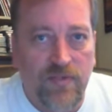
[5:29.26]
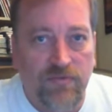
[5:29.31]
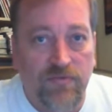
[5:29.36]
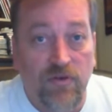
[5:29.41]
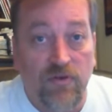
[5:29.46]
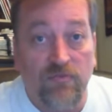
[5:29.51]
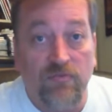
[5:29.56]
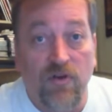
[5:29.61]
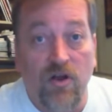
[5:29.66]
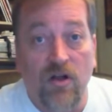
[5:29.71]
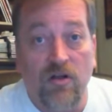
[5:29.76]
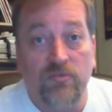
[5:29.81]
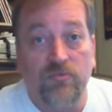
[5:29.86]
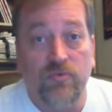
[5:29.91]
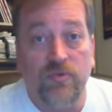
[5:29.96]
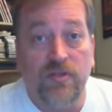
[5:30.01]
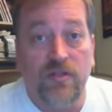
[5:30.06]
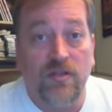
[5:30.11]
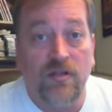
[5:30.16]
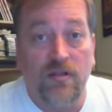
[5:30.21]
you're involved
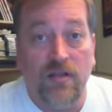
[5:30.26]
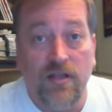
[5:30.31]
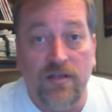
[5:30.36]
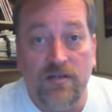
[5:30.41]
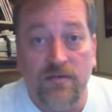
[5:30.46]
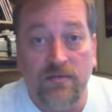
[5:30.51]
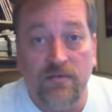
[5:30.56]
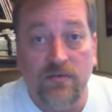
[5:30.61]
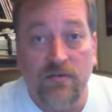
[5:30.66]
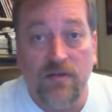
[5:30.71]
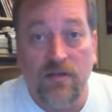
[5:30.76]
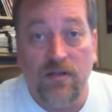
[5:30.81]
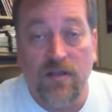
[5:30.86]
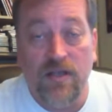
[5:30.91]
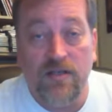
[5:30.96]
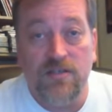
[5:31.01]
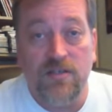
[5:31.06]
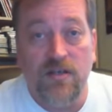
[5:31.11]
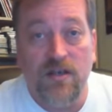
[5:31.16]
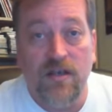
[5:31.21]
with a
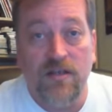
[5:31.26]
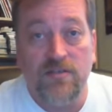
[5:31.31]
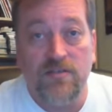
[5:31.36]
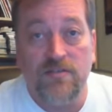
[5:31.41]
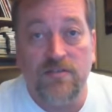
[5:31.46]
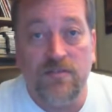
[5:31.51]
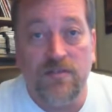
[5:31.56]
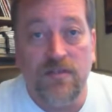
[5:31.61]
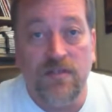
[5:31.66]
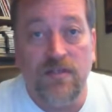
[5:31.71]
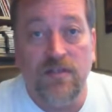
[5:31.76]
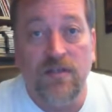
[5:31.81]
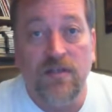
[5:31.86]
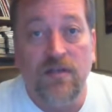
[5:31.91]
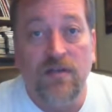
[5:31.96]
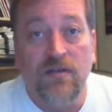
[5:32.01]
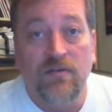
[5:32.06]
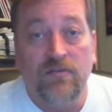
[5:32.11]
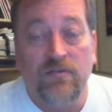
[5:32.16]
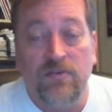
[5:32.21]
collection agency
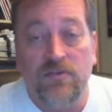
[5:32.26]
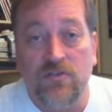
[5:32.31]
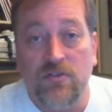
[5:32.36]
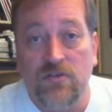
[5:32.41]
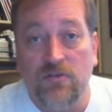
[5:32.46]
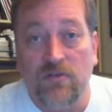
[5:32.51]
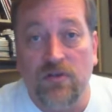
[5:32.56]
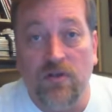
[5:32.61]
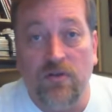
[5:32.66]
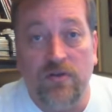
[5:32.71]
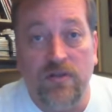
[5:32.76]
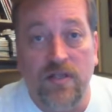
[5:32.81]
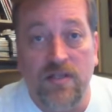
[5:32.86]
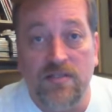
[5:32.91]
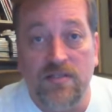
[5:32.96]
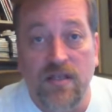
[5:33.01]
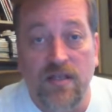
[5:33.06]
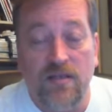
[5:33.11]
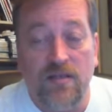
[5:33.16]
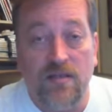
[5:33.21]
for a student loan and they
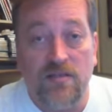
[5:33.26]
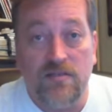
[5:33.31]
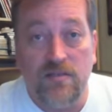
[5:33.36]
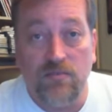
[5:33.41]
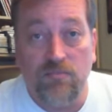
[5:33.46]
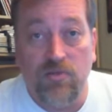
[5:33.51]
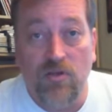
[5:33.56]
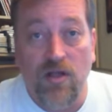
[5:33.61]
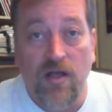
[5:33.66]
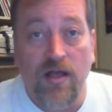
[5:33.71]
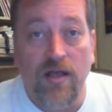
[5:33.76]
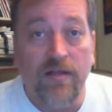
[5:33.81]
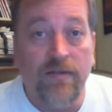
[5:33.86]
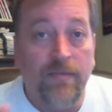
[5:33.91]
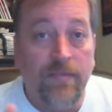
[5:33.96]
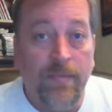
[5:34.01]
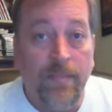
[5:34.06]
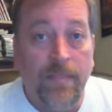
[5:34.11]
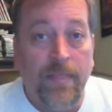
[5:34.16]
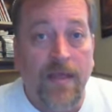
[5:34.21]
say it doesn't apply,
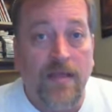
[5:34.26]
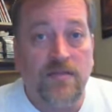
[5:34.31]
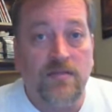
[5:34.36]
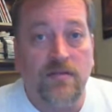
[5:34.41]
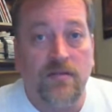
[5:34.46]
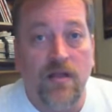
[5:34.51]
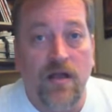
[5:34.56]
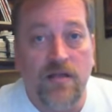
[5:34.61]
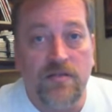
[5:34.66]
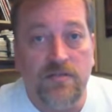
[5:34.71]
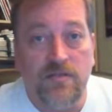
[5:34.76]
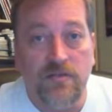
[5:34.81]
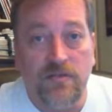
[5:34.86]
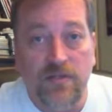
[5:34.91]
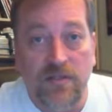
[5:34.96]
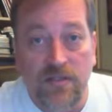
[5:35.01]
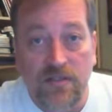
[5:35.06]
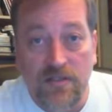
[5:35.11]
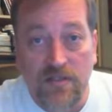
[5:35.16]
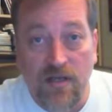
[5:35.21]
that's a lawsuit
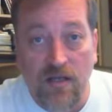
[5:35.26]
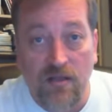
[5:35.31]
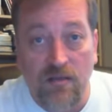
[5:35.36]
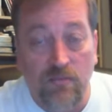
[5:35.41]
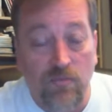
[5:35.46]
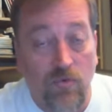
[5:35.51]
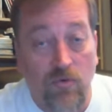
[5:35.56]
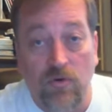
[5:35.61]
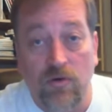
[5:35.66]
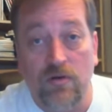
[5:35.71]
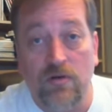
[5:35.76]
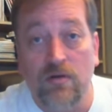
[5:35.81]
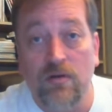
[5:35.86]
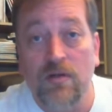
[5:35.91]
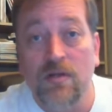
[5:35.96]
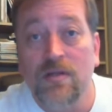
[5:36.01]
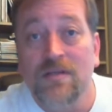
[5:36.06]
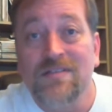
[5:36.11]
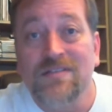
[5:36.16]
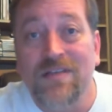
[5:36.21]
that you tell them, or
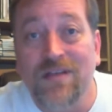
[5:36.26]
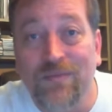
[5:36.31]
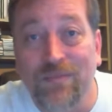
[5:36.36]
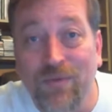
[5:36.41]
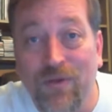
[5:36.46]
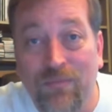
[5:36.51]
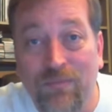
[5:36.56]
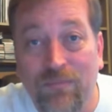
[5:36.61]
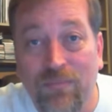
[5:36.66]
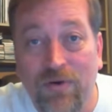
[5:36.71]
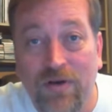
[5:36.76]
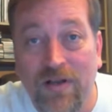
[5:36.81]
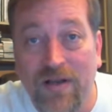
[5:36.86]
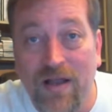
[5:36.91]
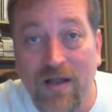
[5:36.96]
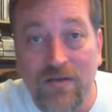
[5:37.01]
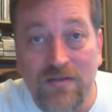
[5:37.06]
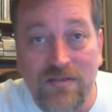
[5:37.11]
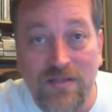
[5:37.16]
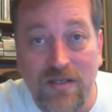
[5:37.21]
send them, print it
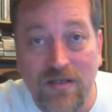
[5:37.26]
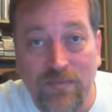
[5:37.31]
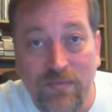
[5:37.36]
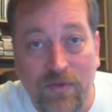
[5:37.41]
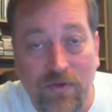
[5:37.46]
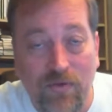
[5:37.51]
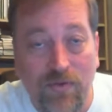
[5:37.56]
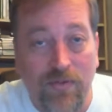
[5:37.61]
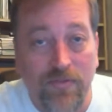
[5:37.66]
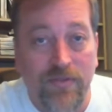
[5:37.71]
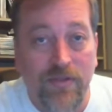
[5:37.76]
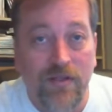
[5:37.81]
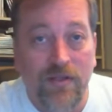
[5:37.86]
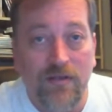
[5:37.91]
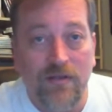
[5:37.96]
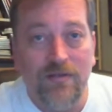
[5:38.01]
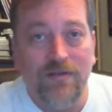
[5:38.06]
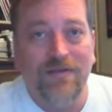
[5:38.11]
out and send them the whole thing.